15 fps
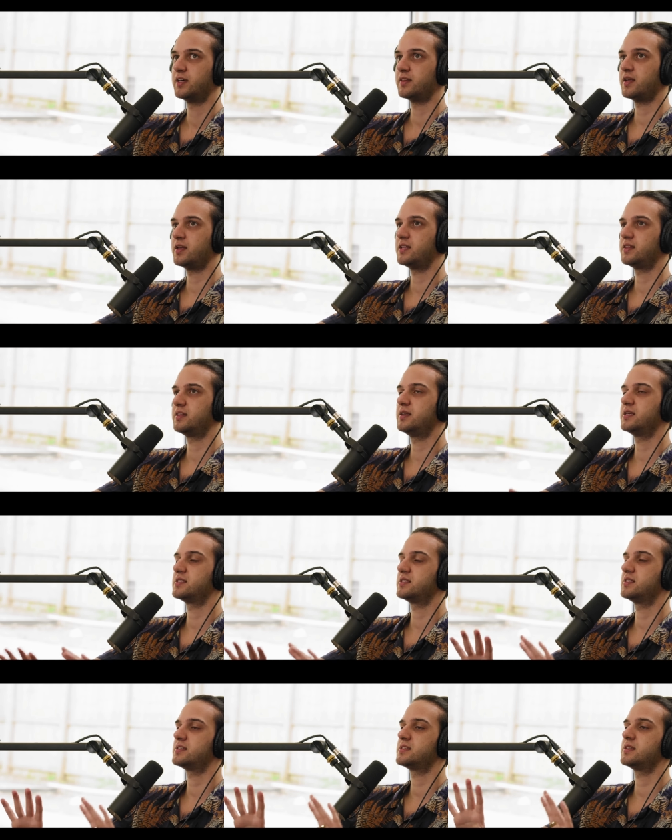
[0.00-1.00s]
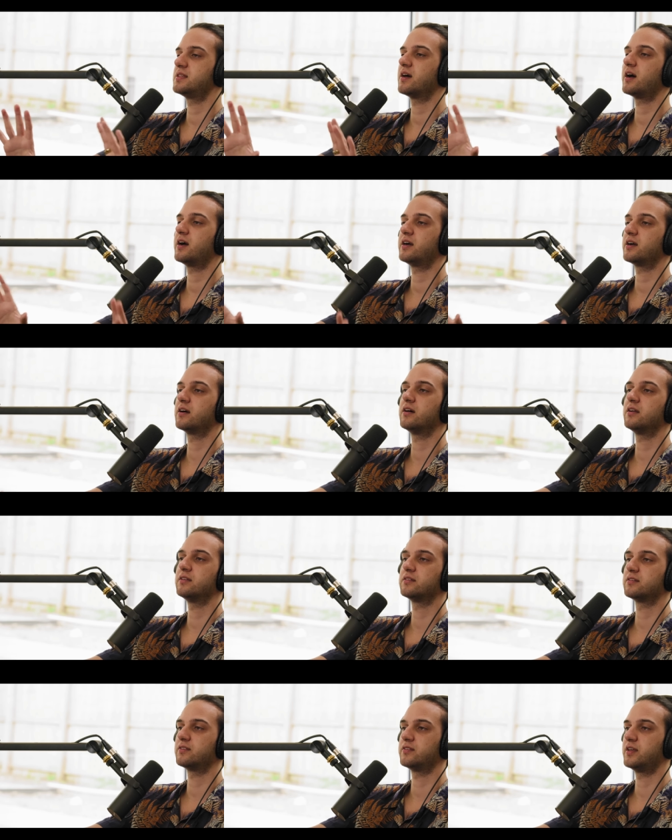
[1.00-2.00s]
then this entire
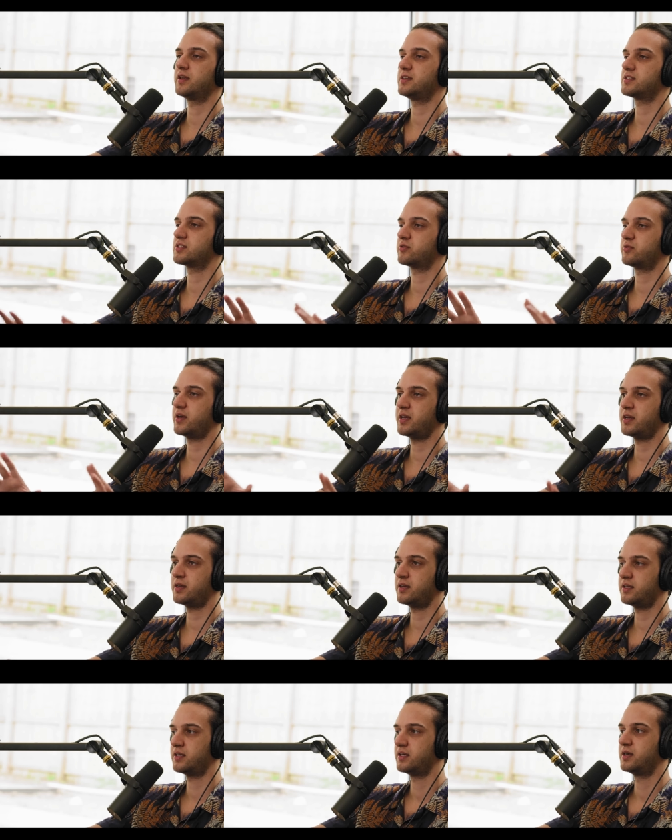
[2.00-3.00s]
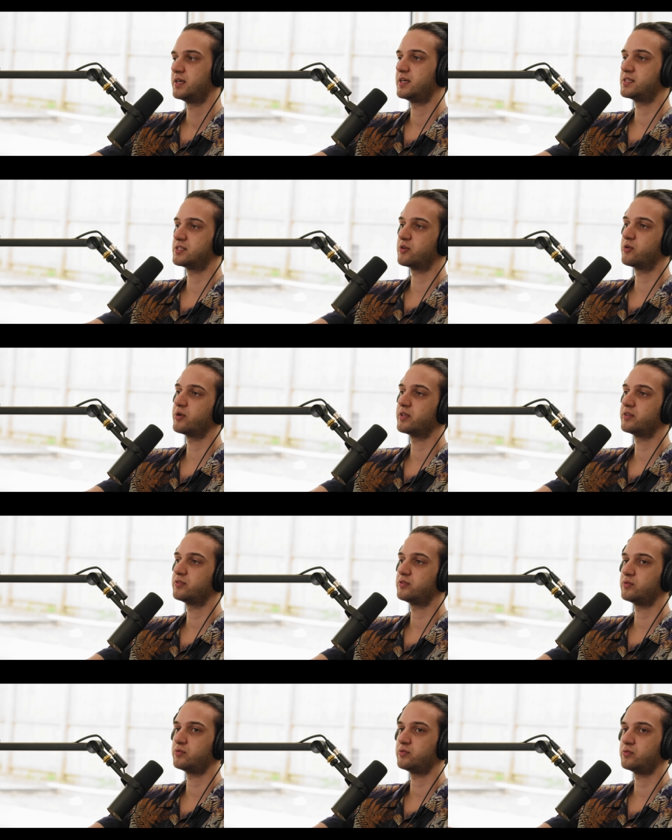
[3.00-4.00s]
cult that he's created is going
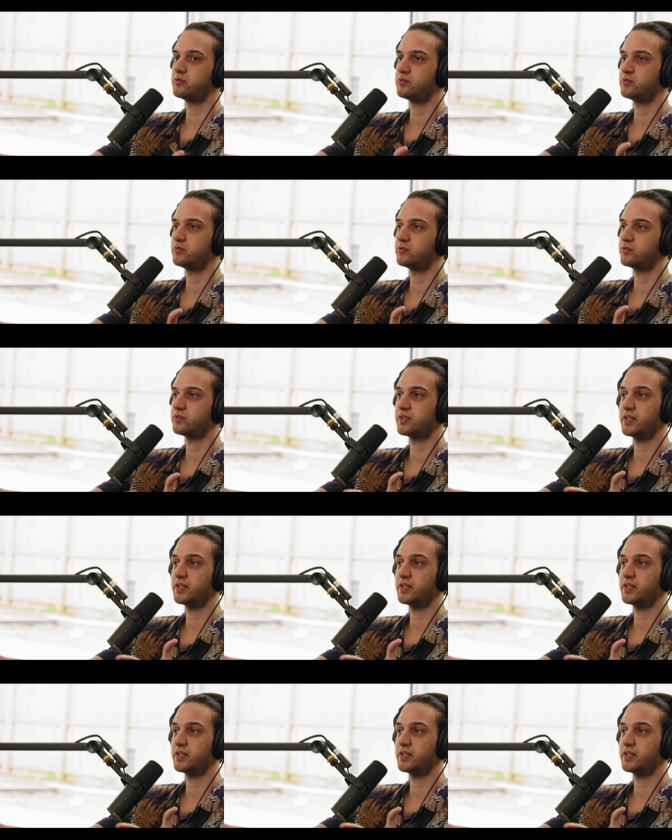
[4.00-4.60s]
to,